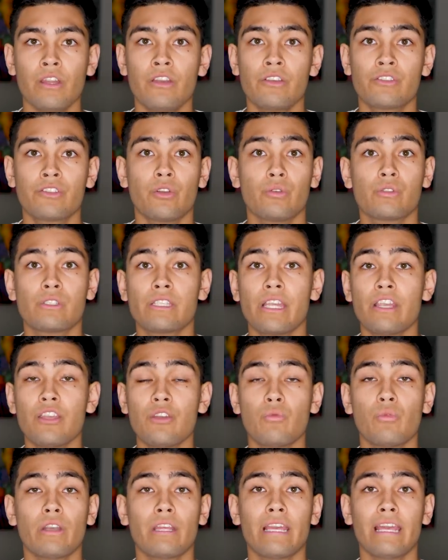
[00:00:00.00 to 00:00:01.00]
So say
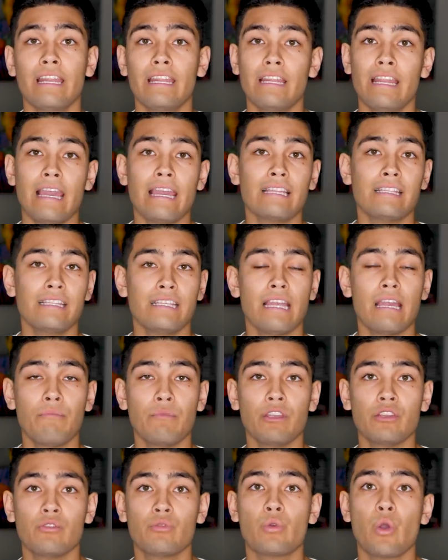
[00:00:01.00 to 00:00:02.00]
you want to get an
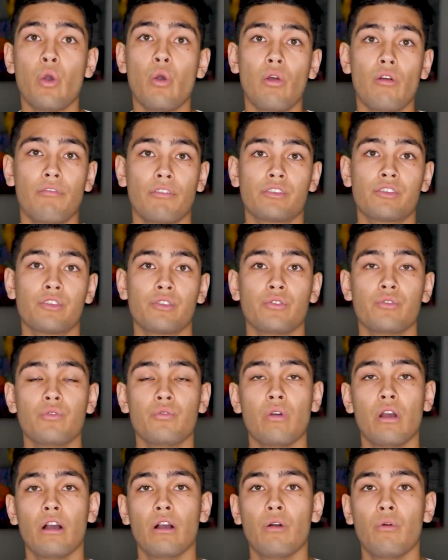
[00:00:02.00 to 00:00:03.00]
ATM and you go over
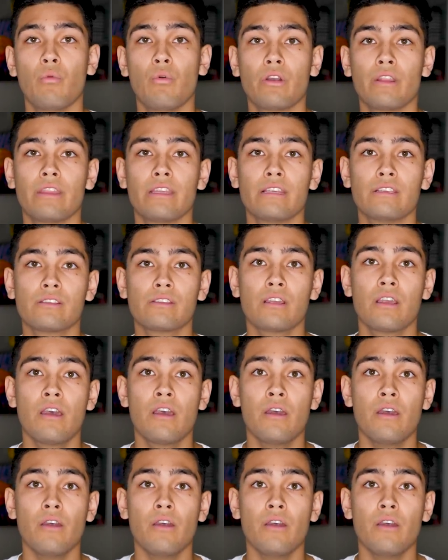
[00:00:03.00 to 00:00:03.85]
to one of these